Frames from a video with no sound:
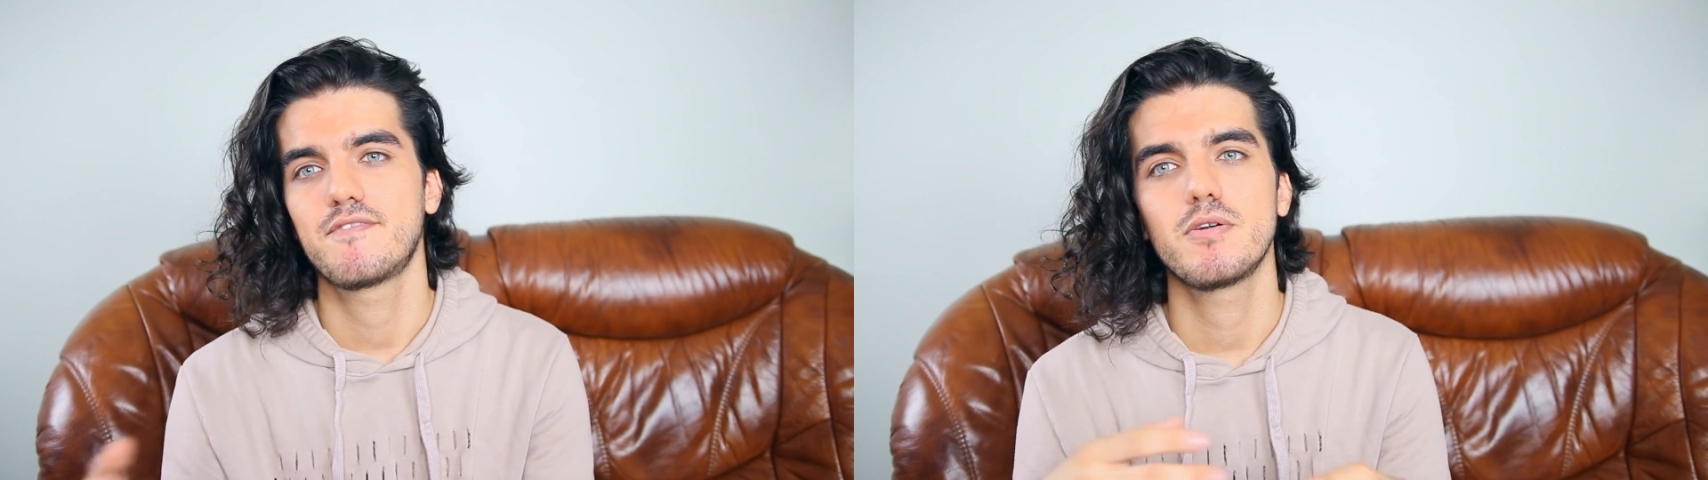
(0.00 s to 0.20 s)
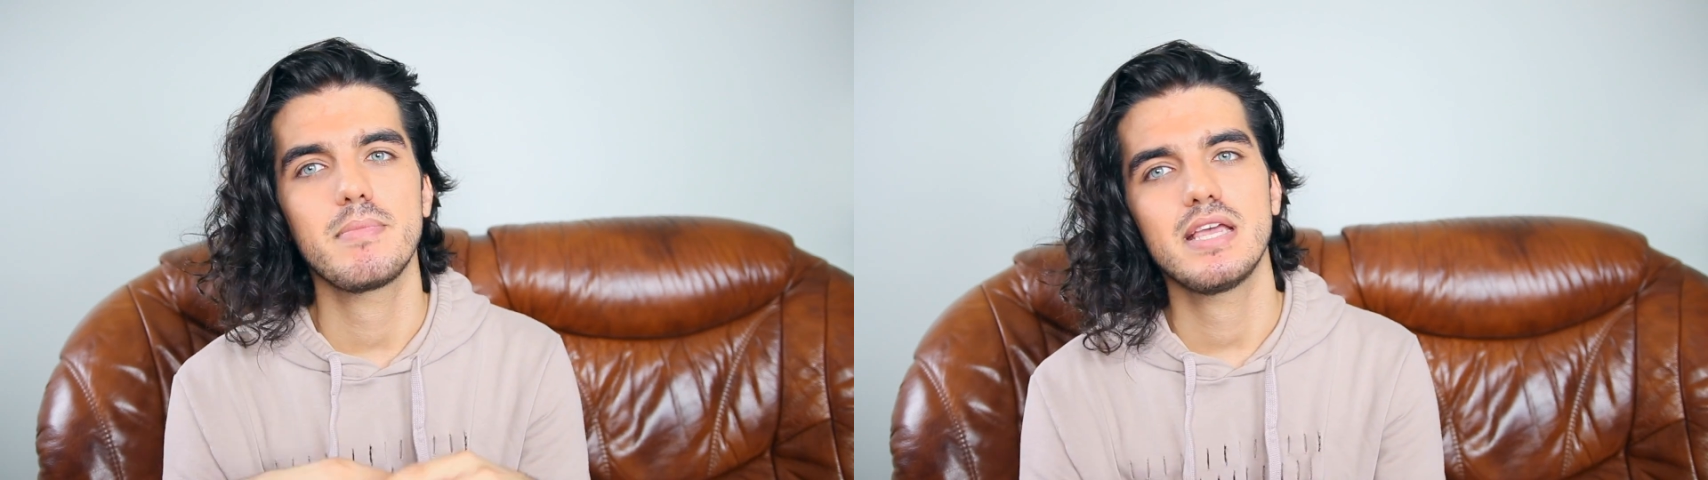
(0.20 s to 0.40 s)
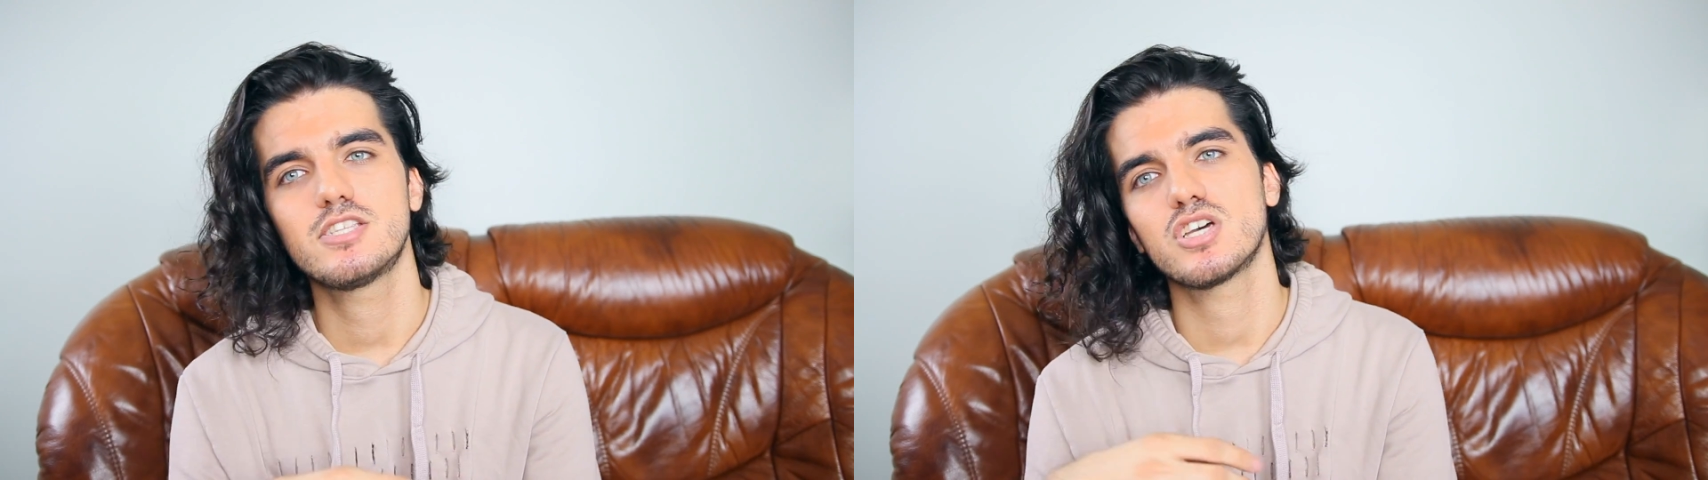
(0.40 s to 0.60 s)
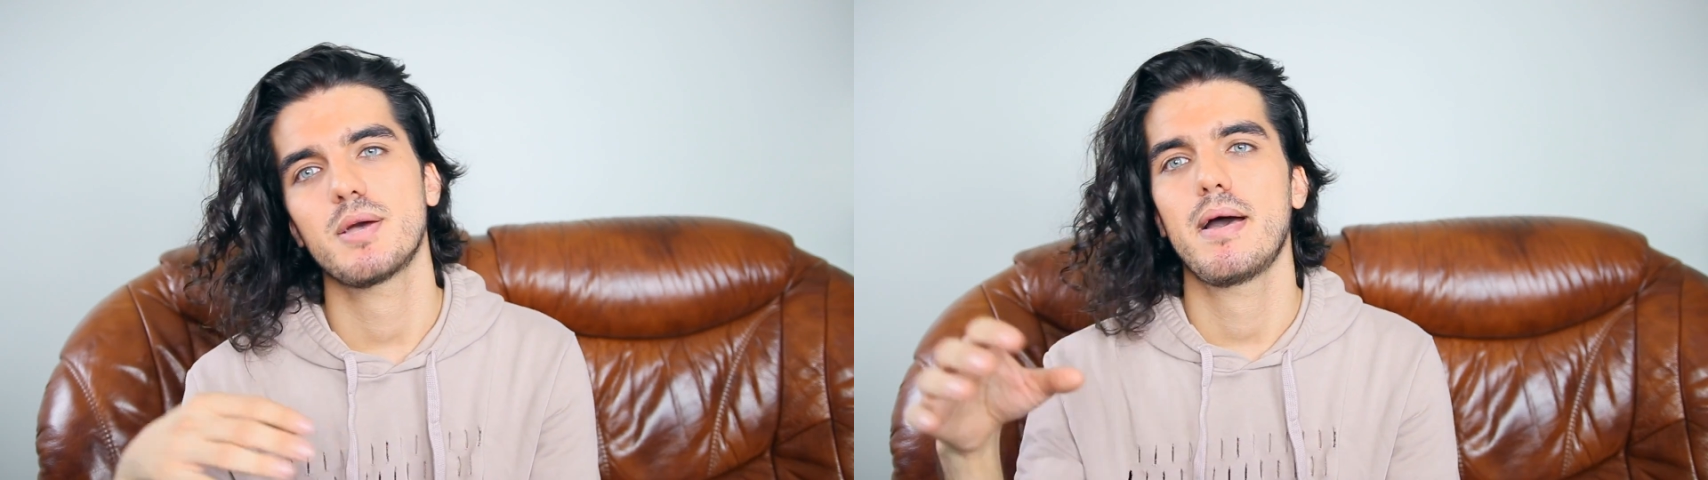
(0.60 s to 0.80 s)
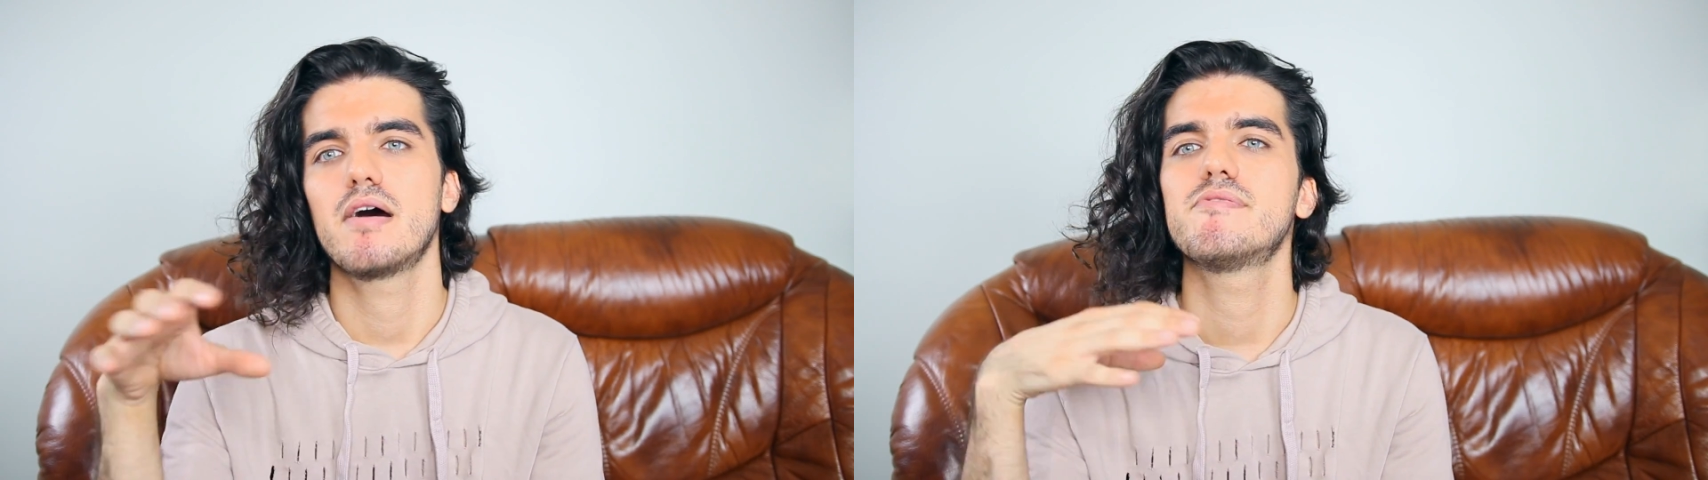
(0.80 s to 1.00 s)
For me, it took
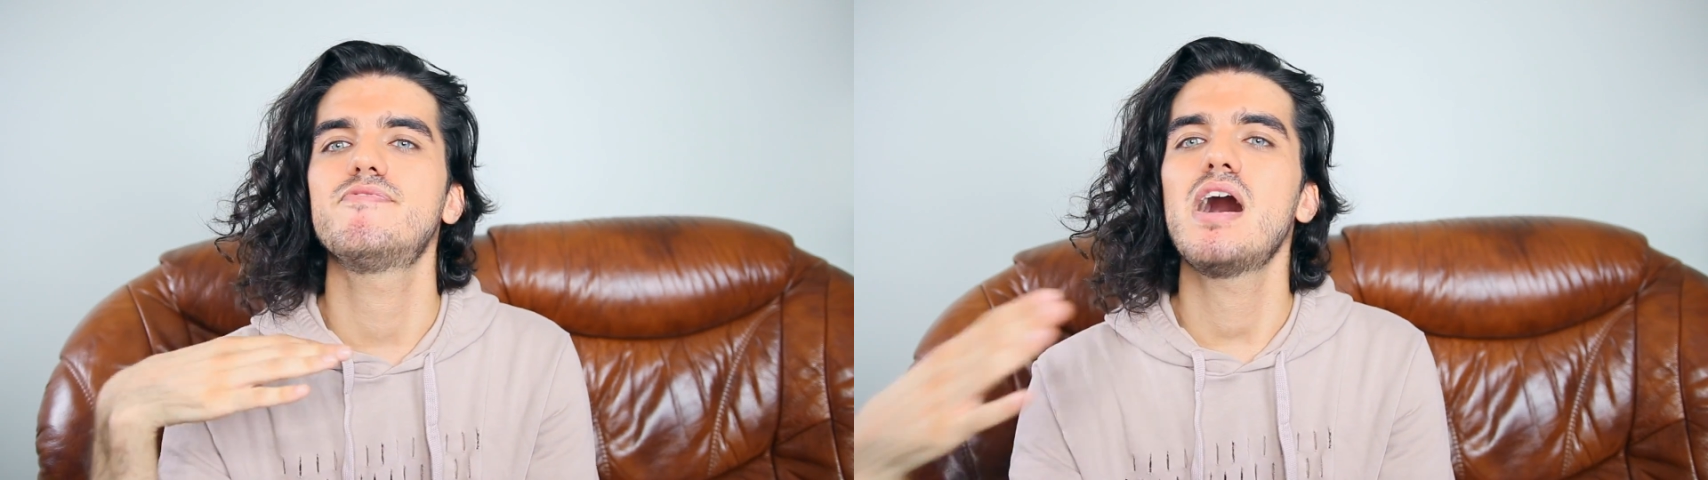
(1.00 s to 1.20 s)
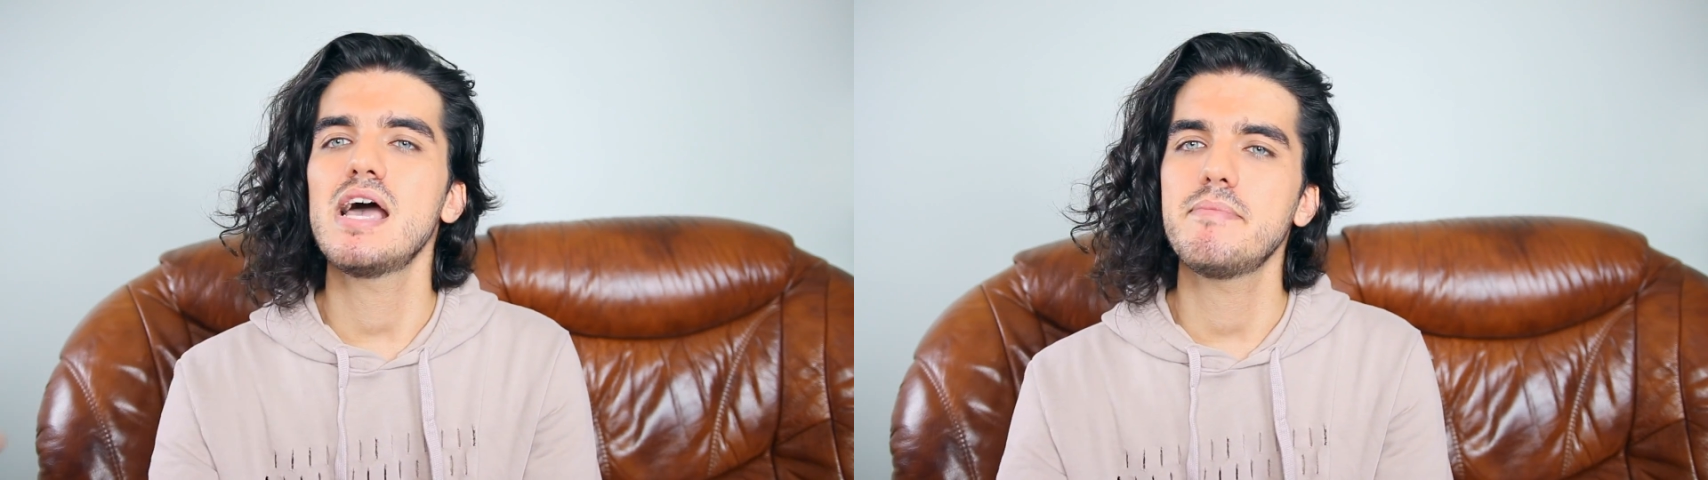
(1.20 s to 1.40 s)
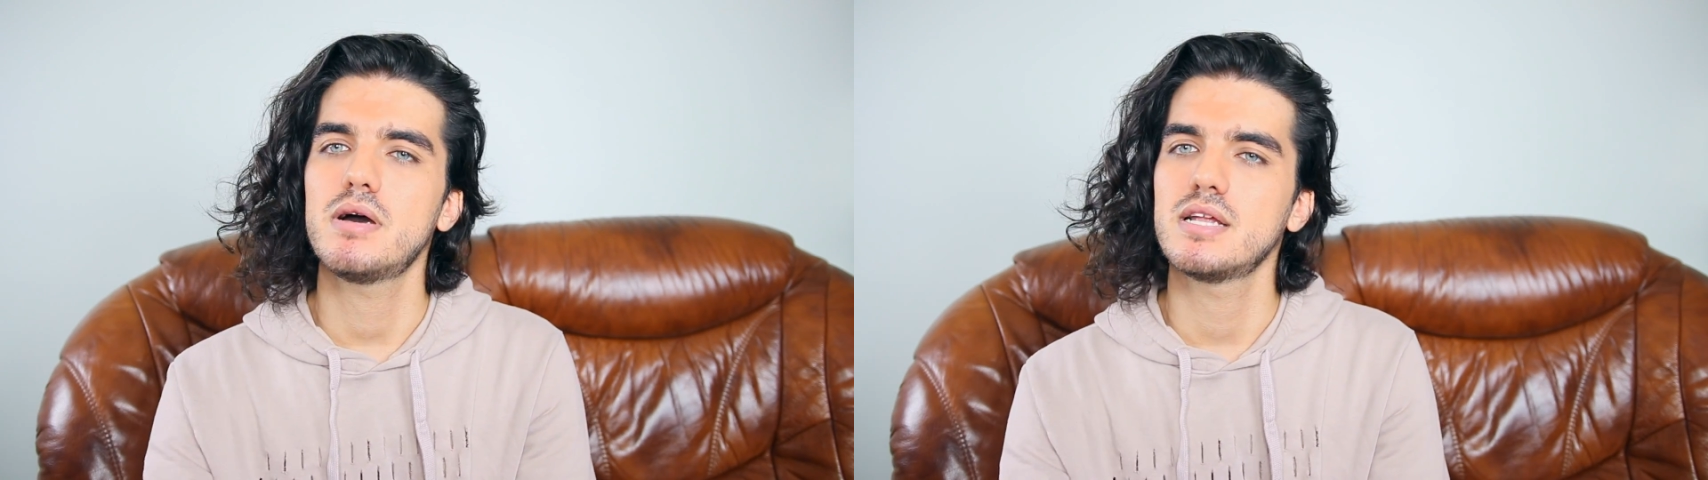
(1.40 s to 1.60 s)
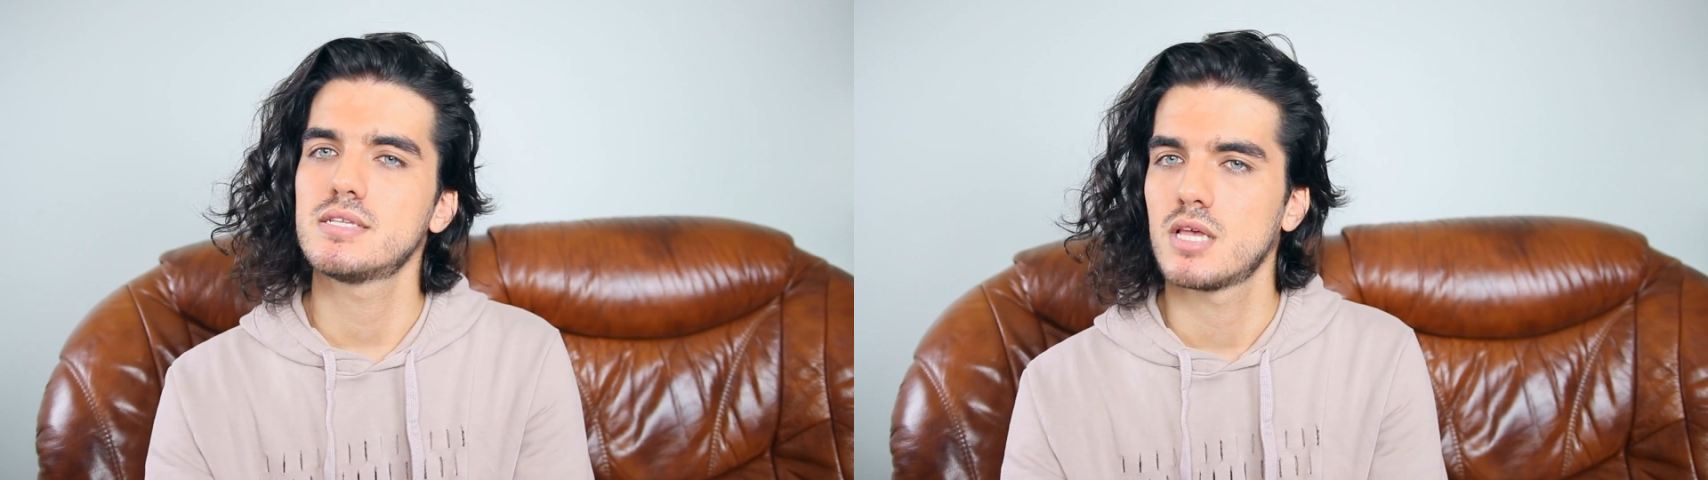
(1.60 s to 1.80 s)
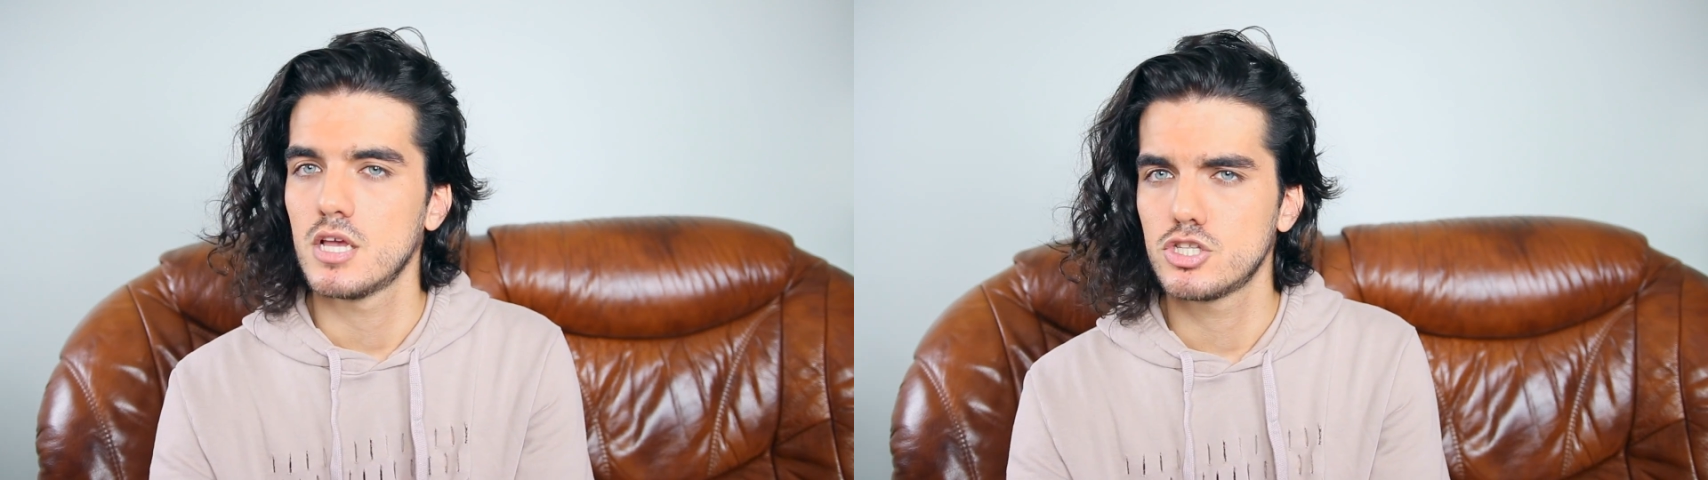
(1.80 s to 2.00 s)
about 5 months